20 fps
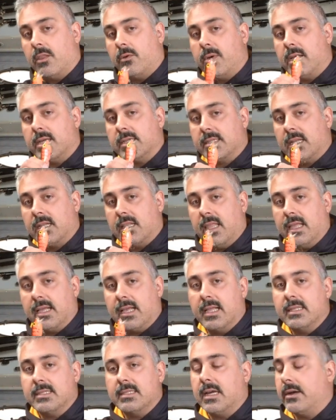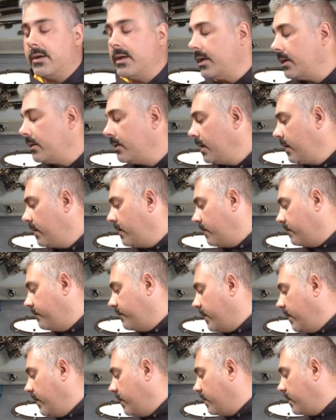on the west end of Lake Ontario.
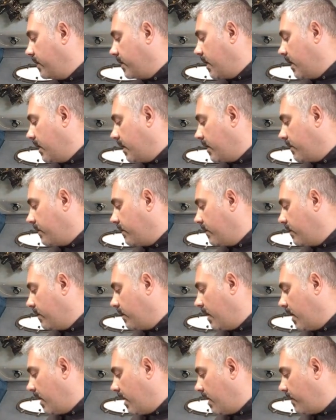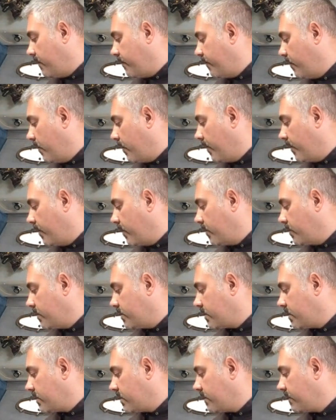Very good color for
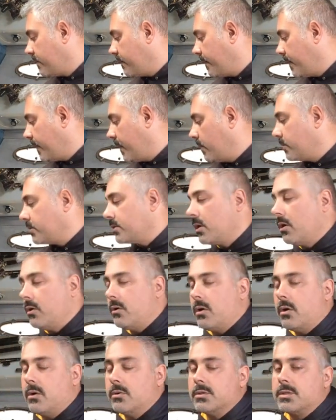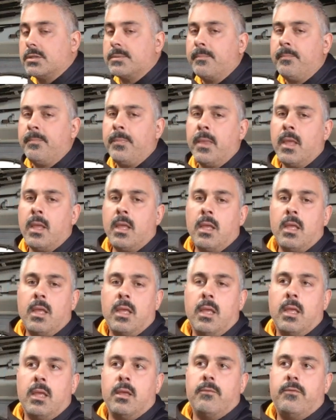those cohos.
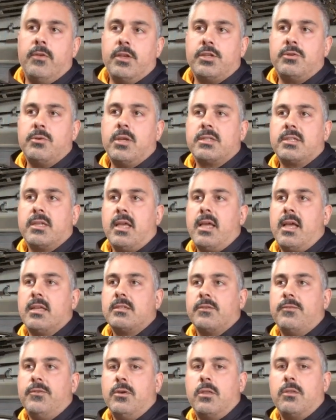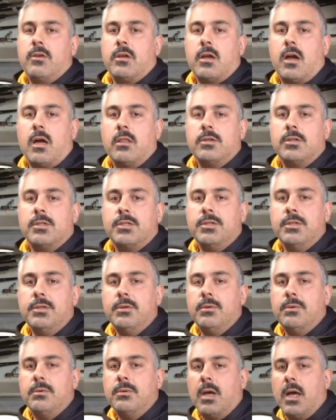Fish USA has a few other colors
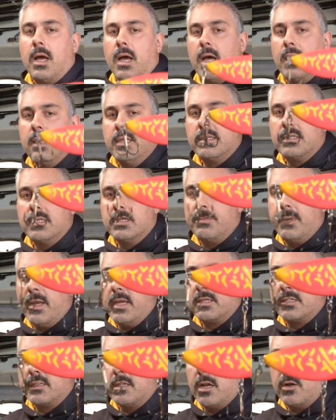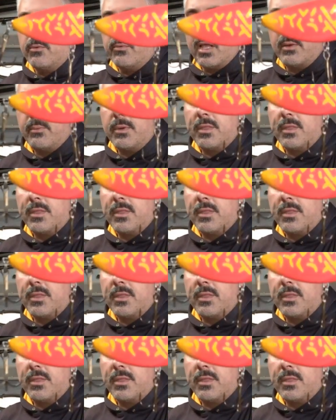too. This is basically a red